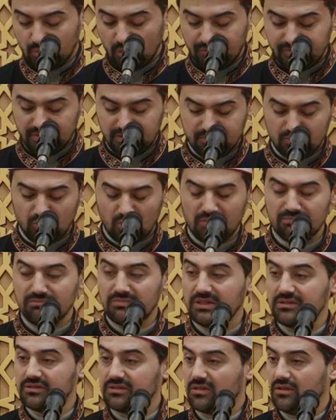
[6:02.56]
Prophet
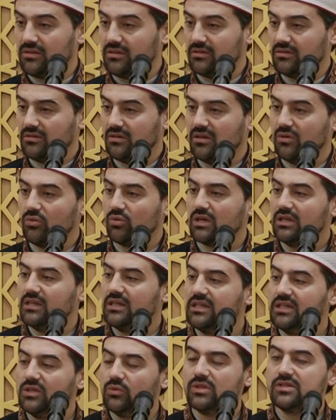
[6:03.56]
Muhammad sallallahu
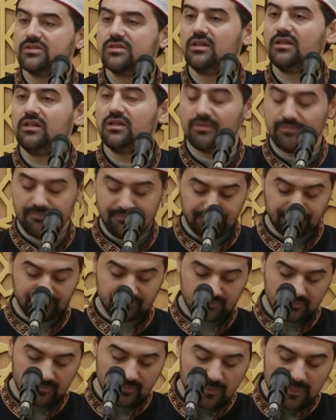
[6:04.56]
alayhi wa sallam.
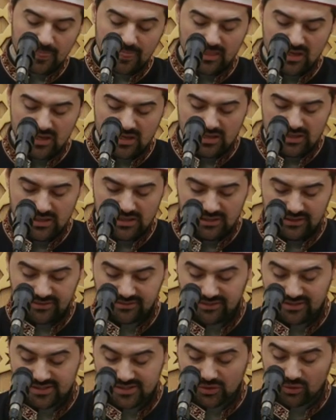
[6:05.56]

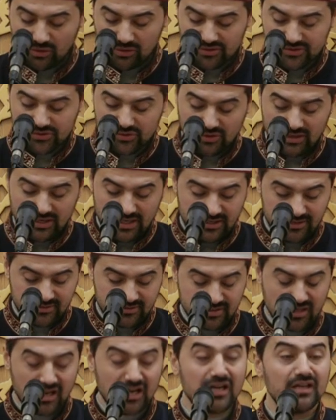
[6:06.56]
It is also a
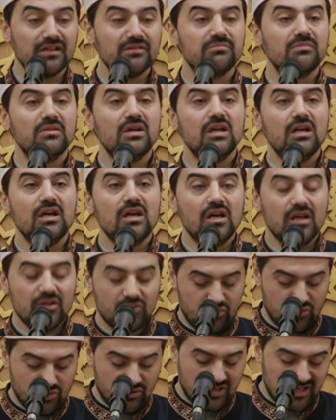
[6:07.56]
time
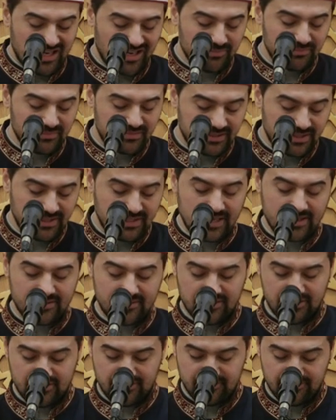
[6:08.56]
to come
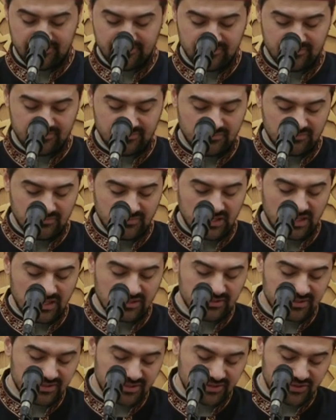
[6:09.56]
together
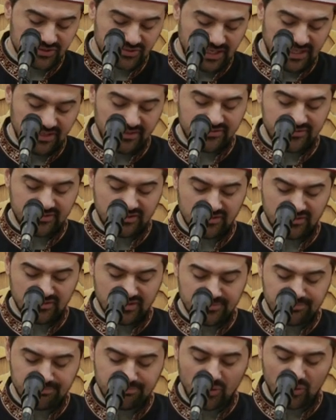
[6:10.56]
and strengthen
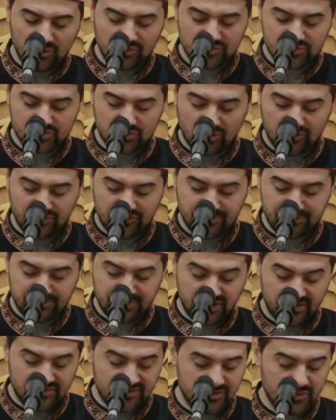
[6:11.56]
the bonds of
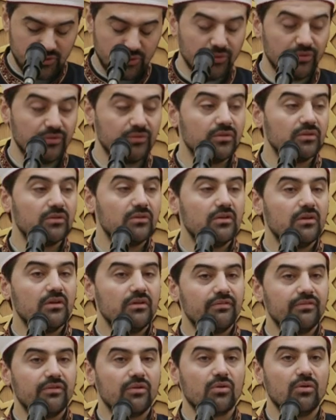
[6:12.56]
brotherhood
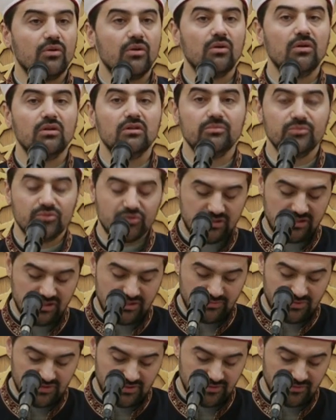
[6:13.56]
for all
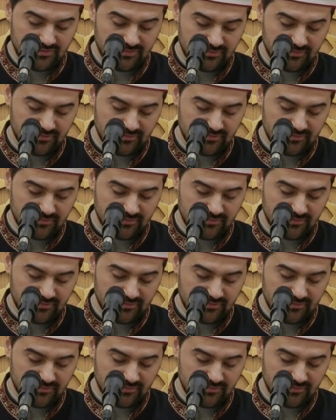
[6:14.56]
Muslims.